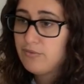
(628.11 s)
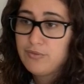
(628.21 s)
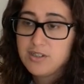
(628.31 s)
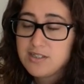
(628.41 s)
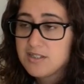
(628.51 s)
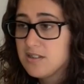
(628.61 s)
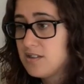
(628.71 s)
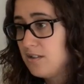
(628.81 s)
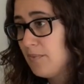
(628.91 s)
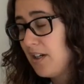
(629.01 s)
For
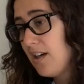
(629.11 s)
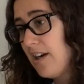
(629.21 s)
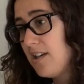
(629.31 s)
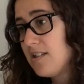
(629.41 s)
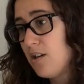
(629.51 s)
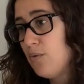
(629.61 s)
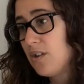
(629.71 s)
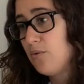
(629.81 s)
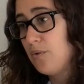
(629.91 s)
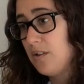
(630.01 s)
instance, in my case, I
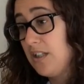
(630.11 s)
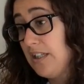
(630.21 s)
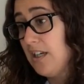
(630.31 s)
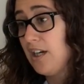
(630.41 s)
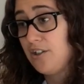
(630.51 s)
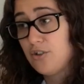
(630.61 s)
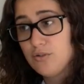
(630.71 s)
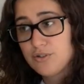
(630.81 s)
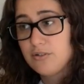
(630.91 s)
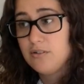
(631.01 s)
work in
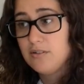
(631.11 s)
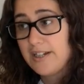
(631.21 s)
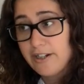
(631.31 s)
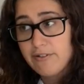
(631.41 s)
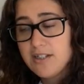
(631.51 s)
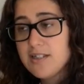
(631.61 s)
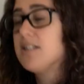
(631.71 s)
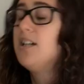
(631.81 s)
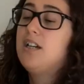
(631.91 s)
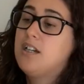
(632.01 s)
agricultural areas,